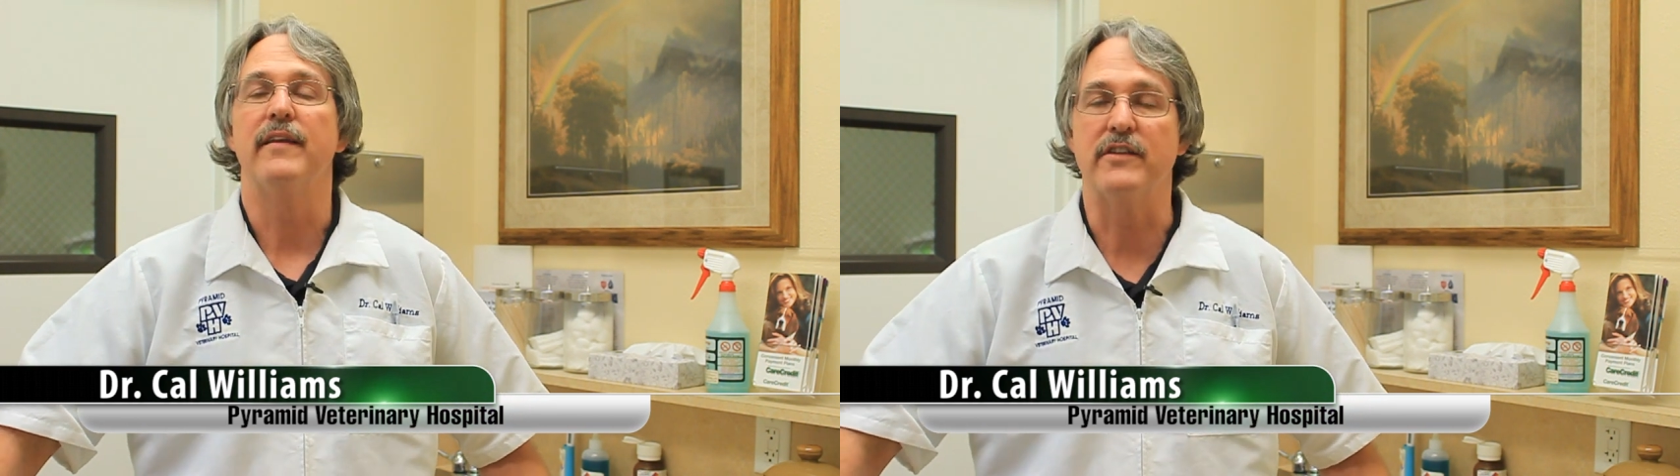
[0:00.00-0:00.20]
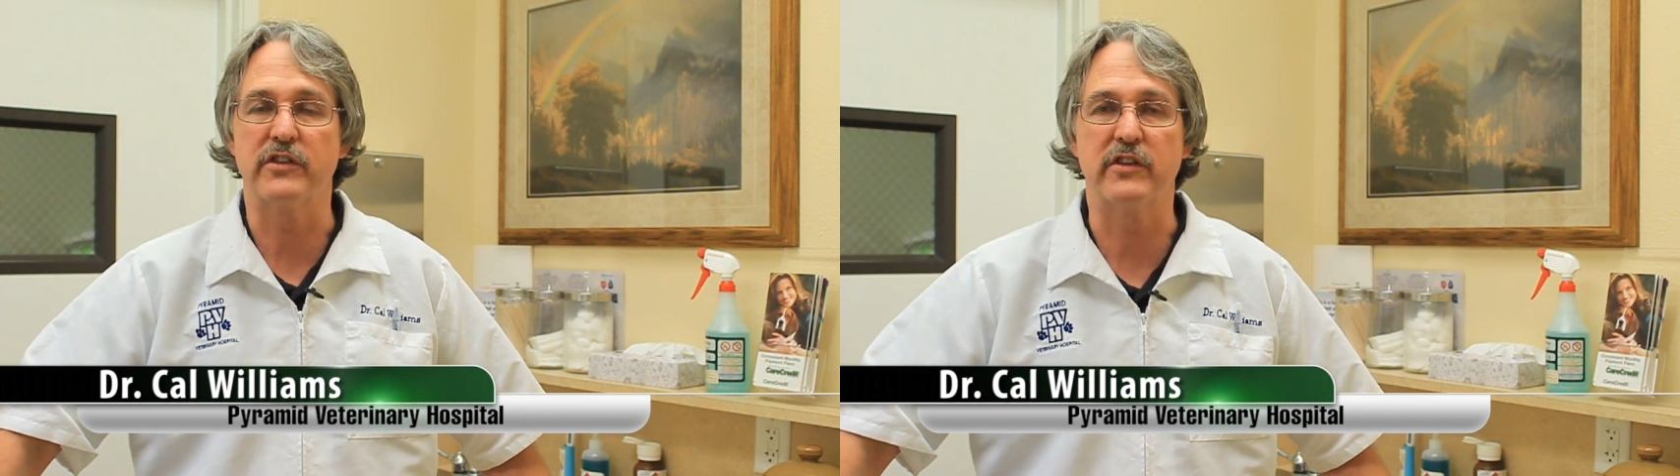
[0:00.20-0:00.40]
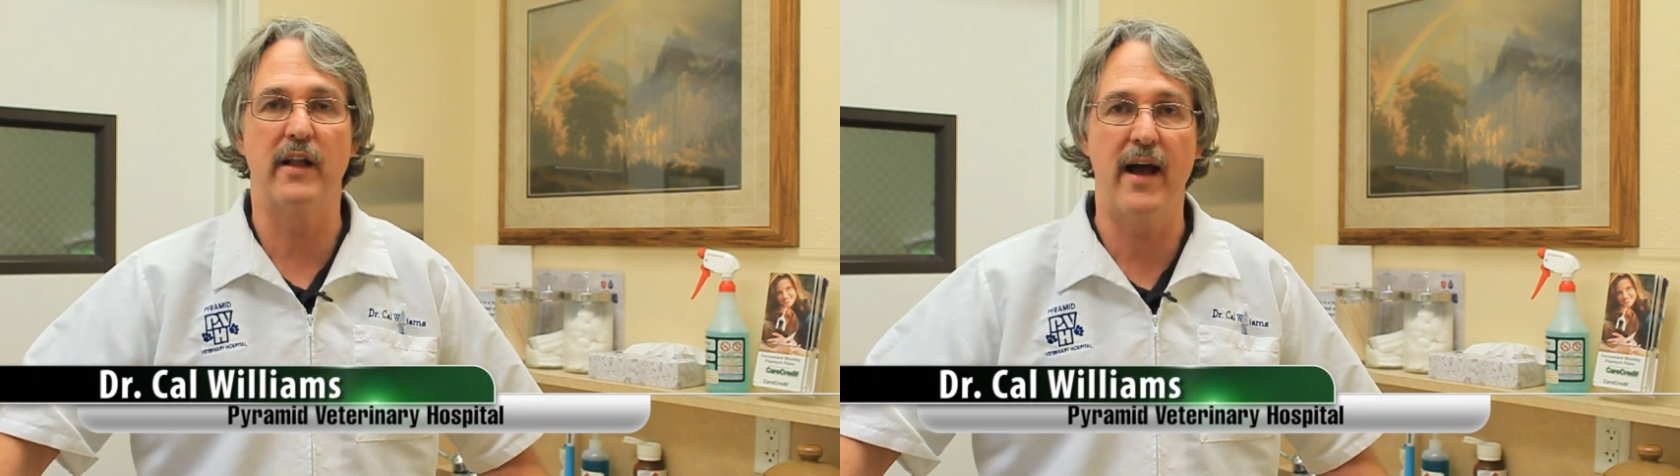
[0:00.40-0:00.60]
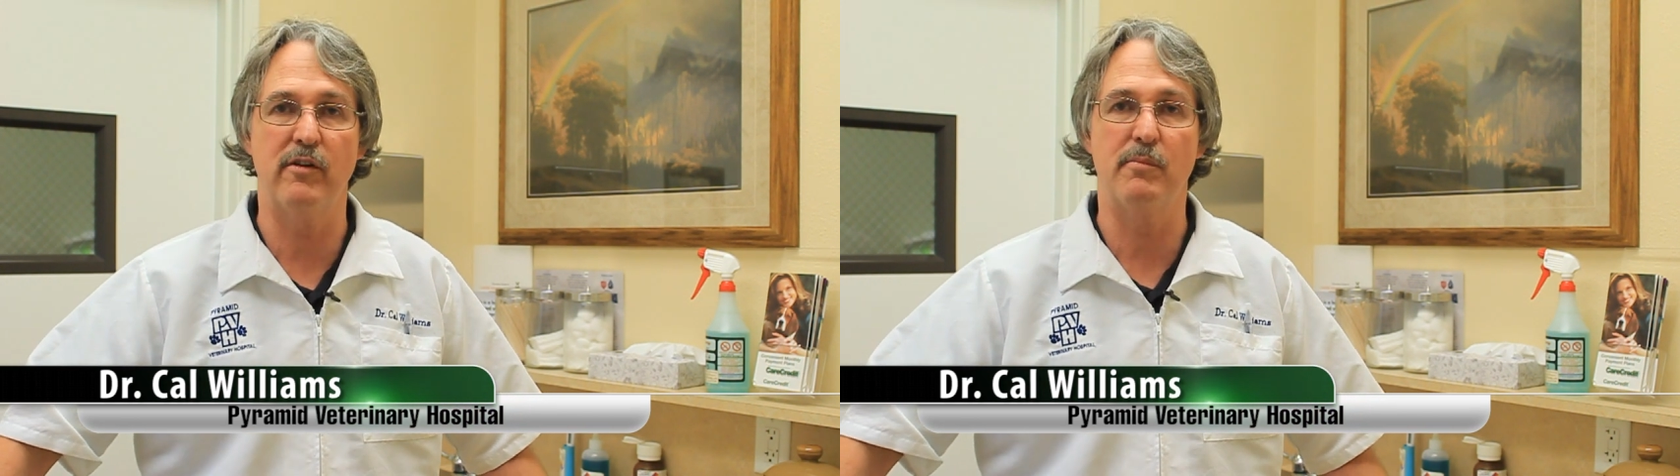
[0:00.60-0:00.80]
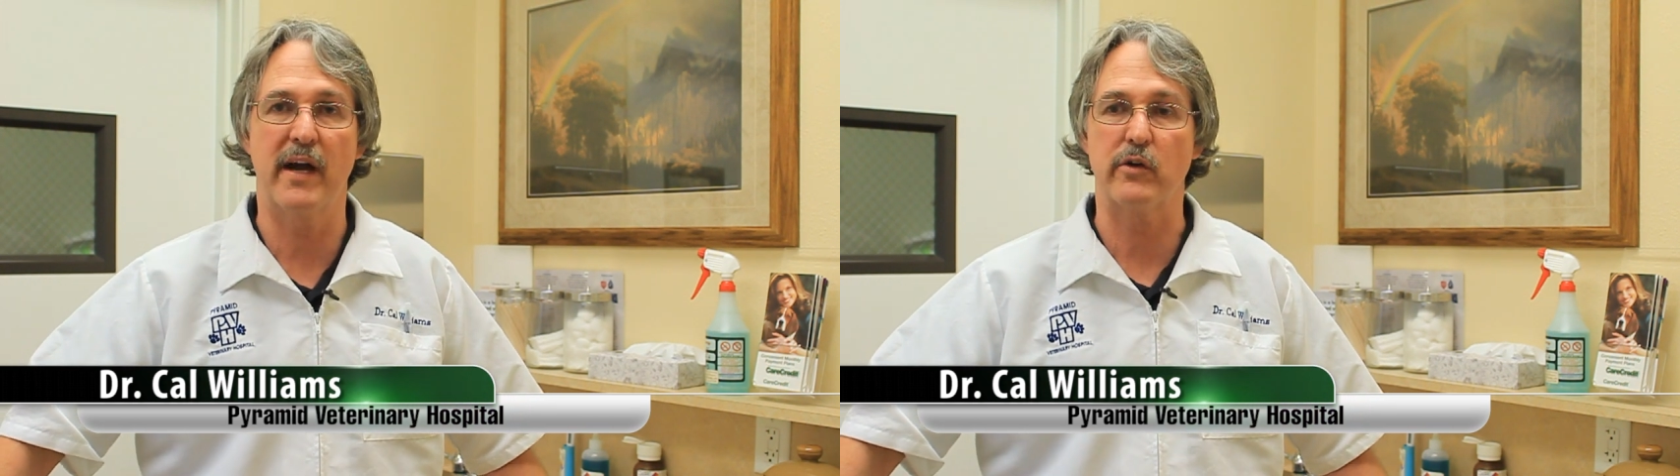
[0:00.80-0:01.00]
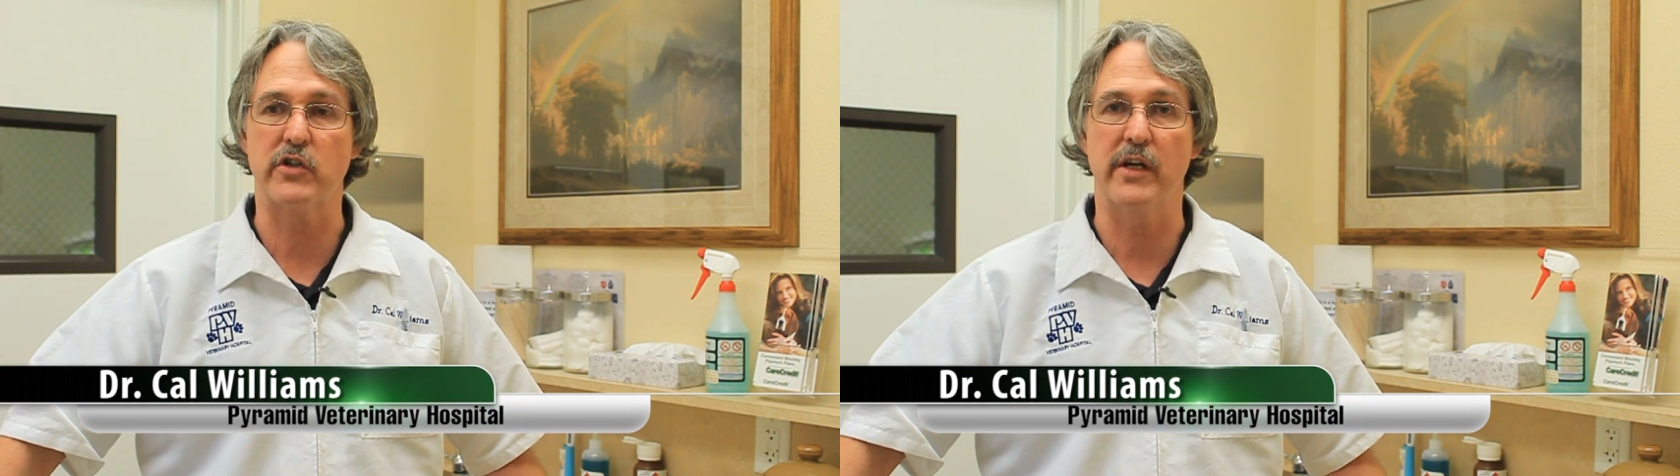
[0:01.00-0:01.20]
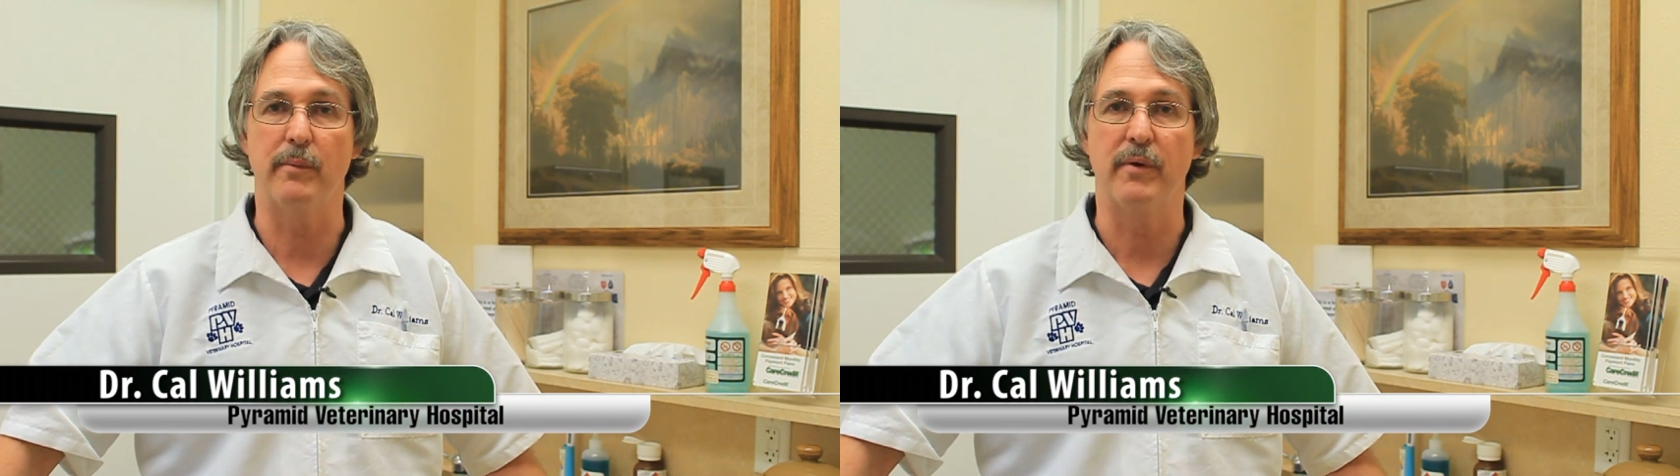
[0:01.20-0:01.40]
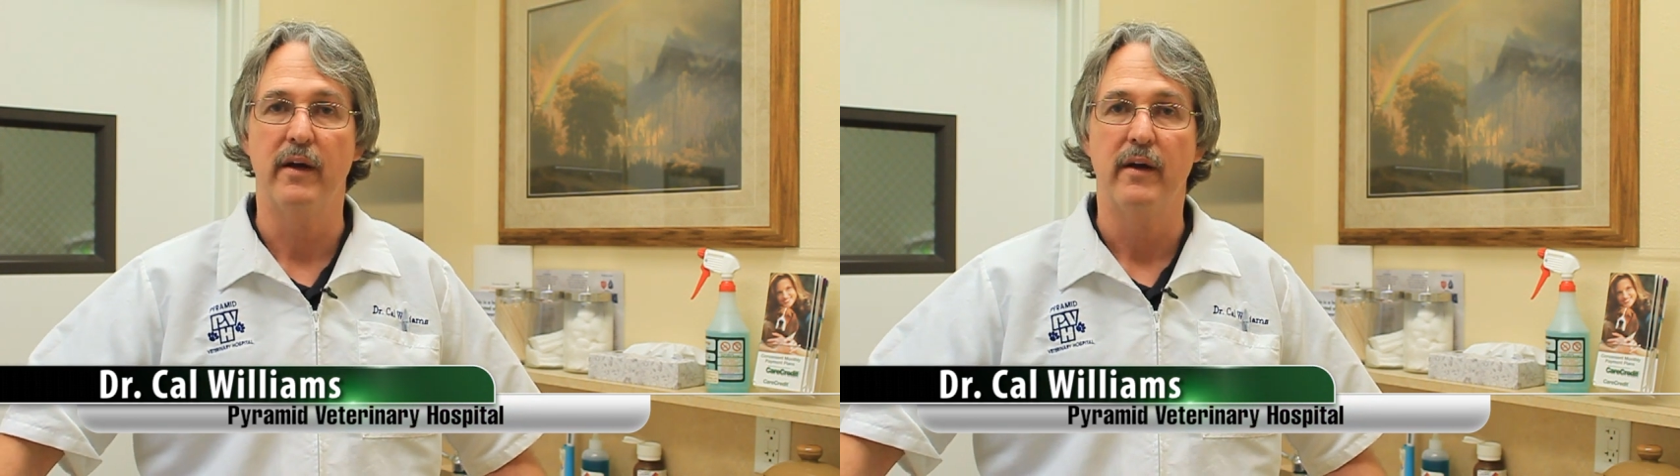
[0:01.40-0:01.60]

they still have a microchip.